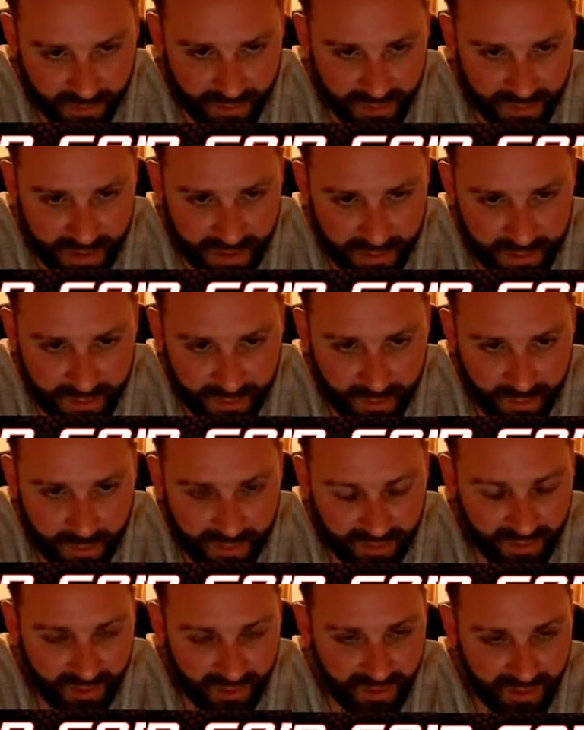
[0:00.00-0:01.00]

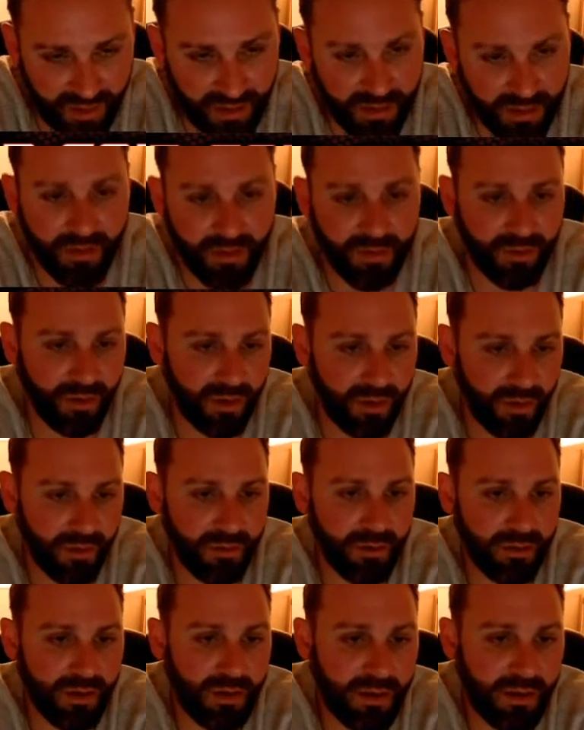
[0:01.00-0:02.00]
Alternators 16 years
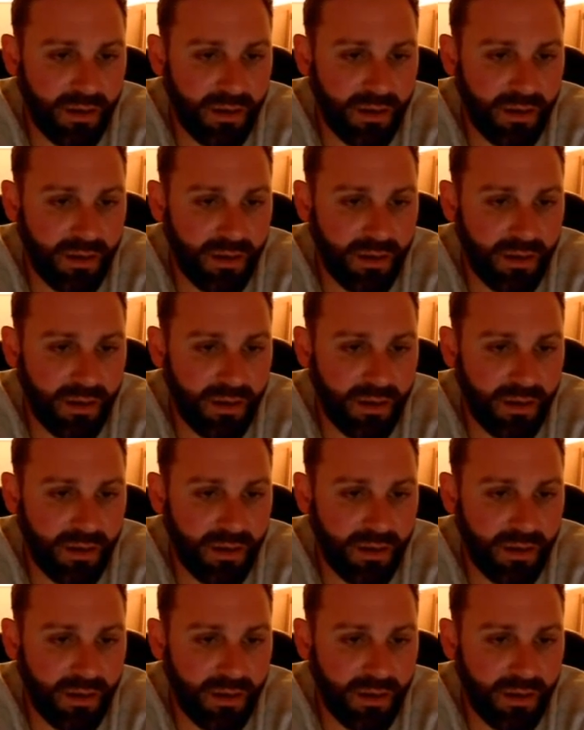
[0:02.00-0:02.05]
ago.